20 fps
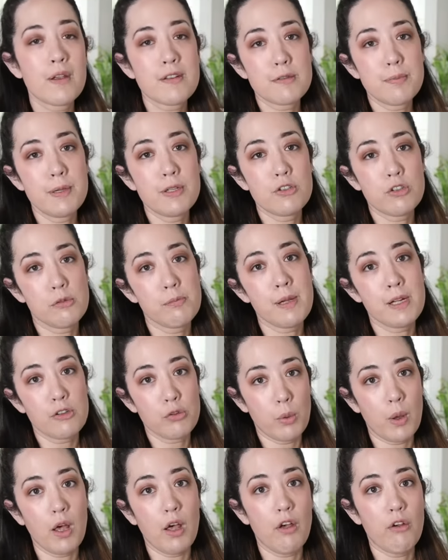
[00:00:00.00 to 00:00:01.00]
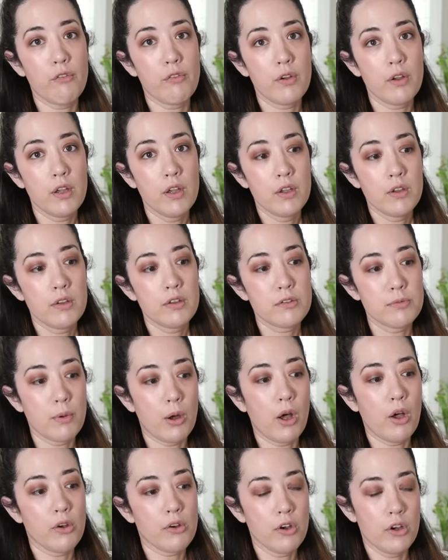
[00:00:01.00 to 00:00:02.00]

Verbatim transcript: recipe should make 12 small